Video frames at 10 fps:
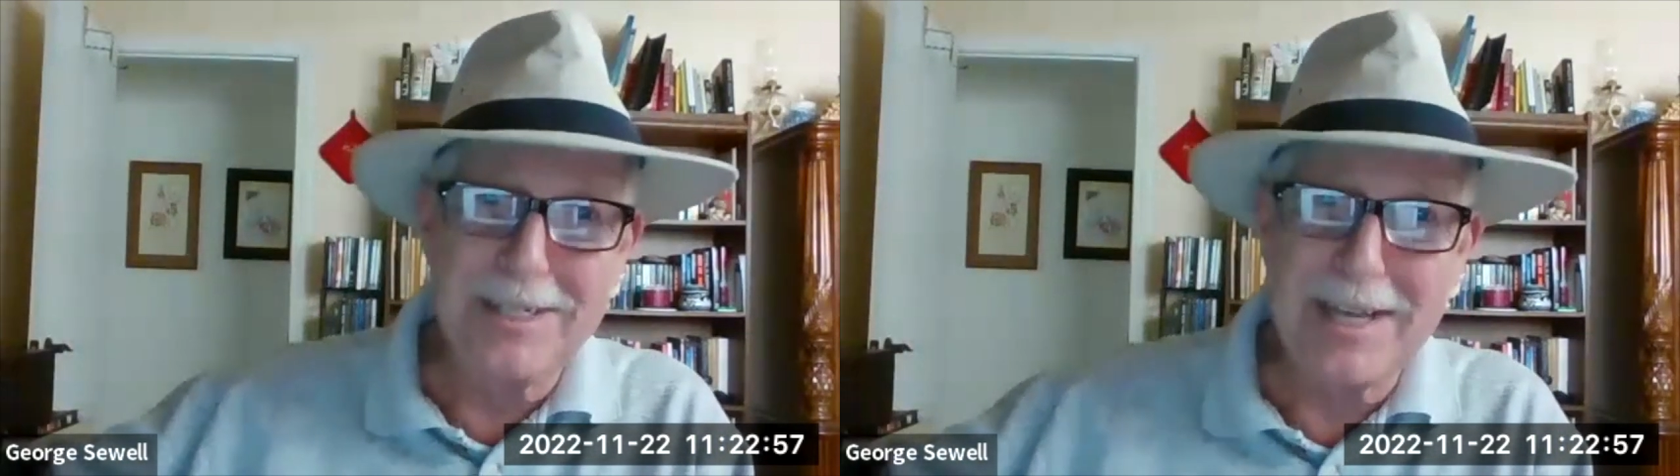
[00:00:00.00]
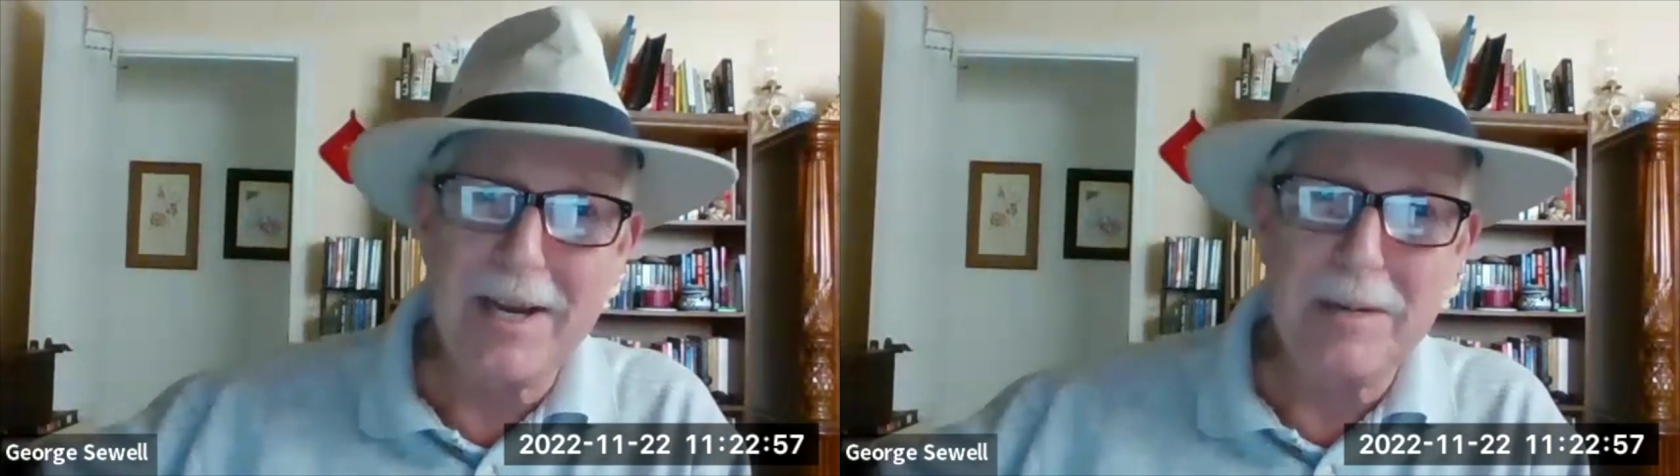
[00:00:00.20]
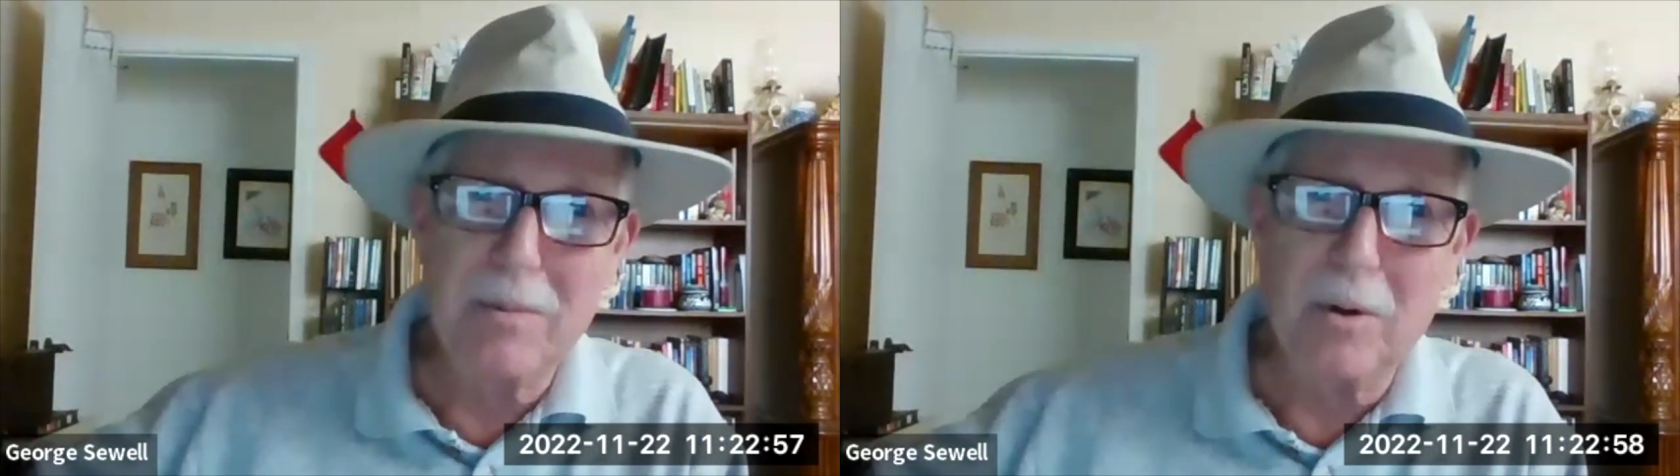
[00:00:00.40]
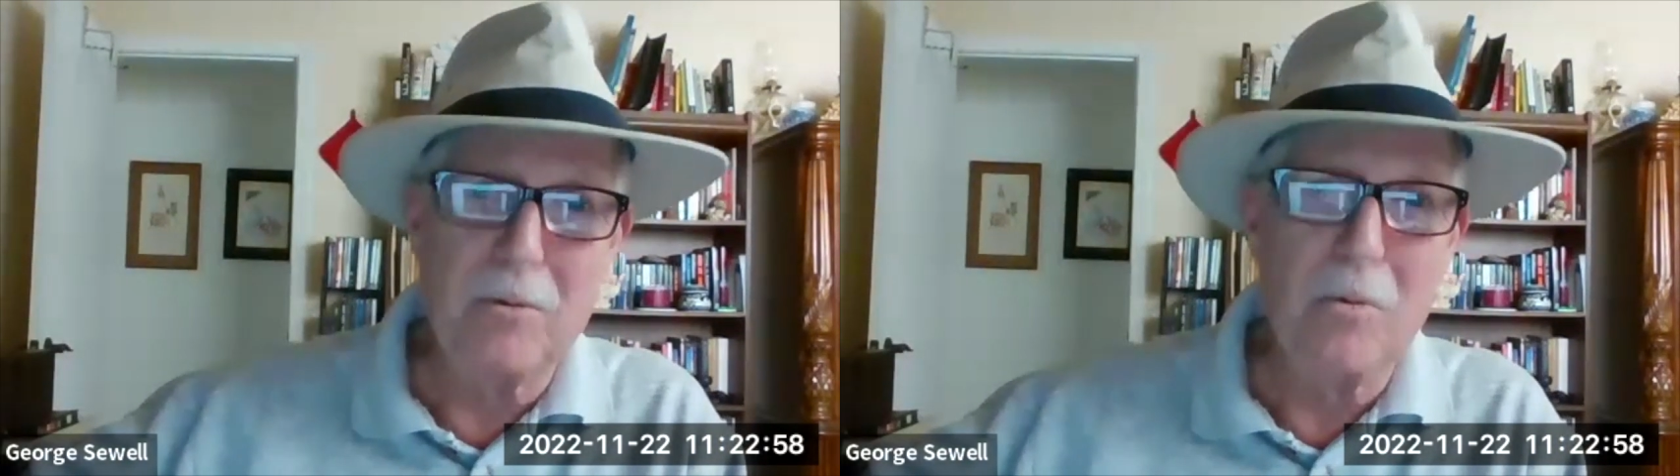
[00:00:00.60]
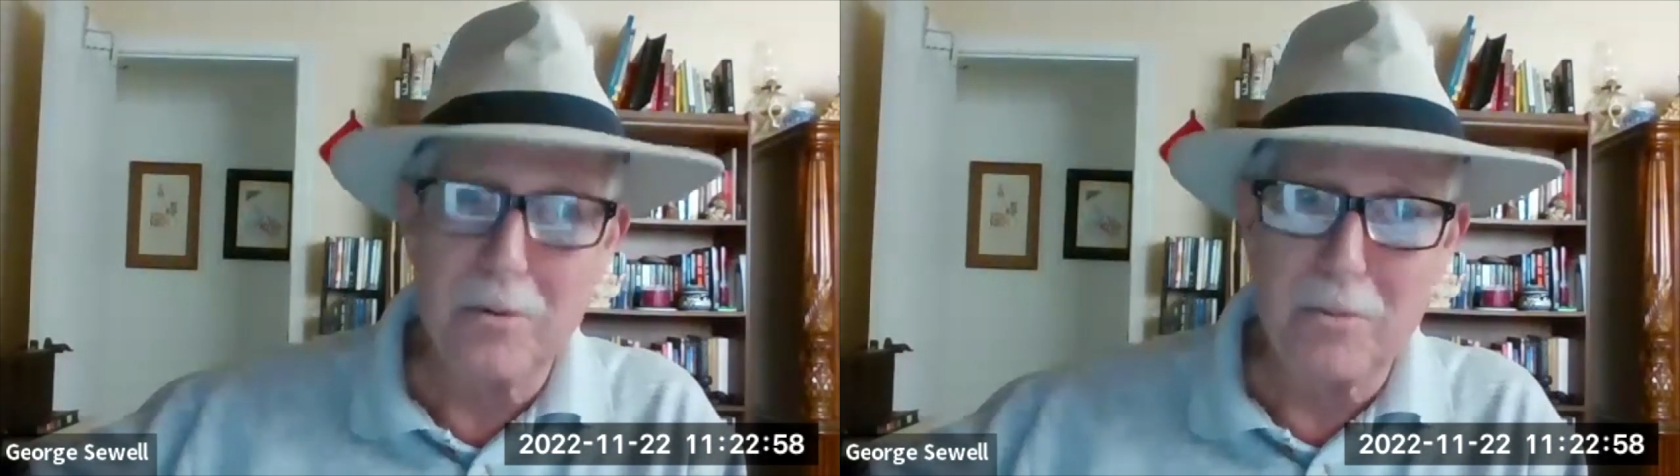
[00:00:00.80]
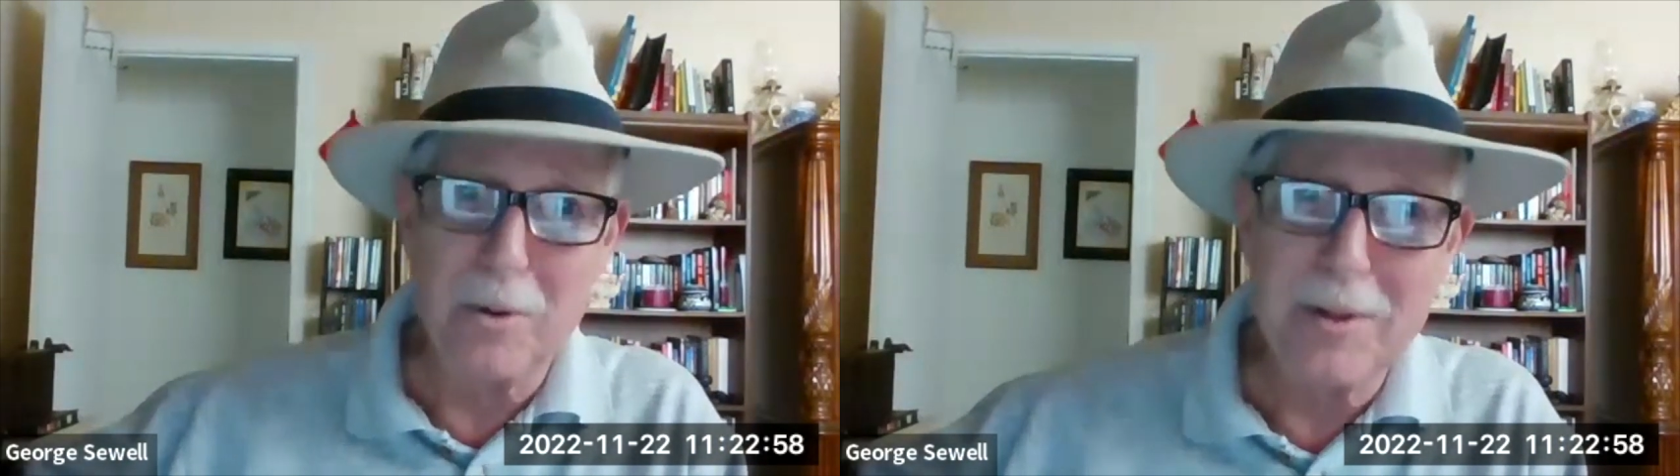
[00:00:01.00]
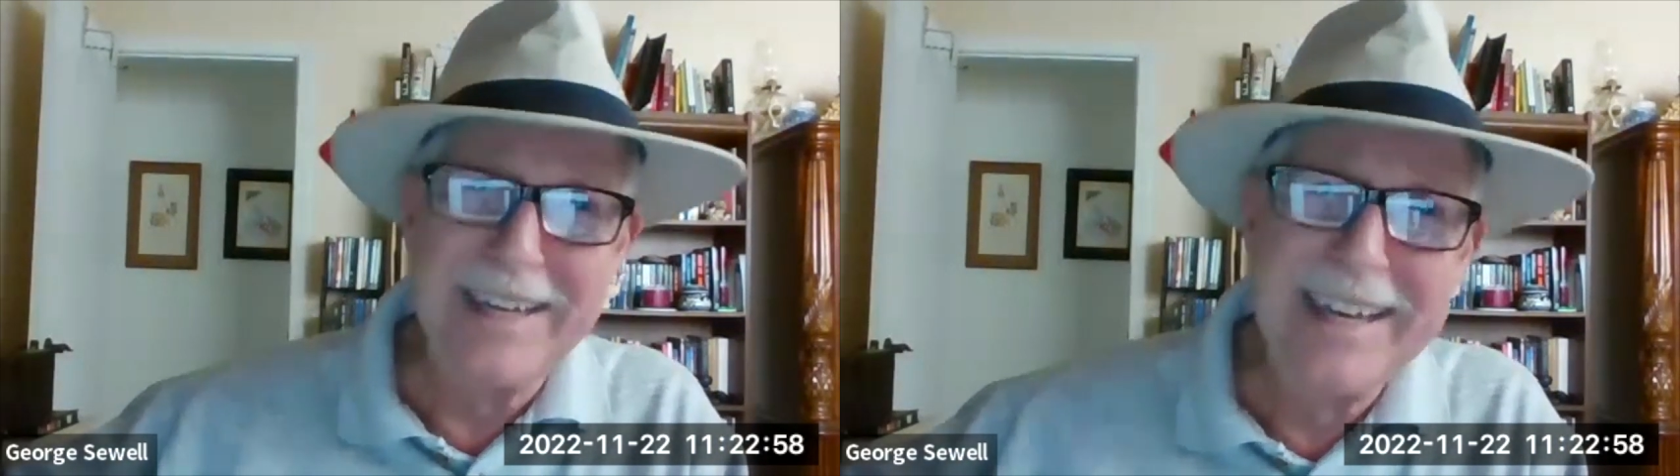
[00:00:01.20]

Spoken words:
Sally Murph Woodworth.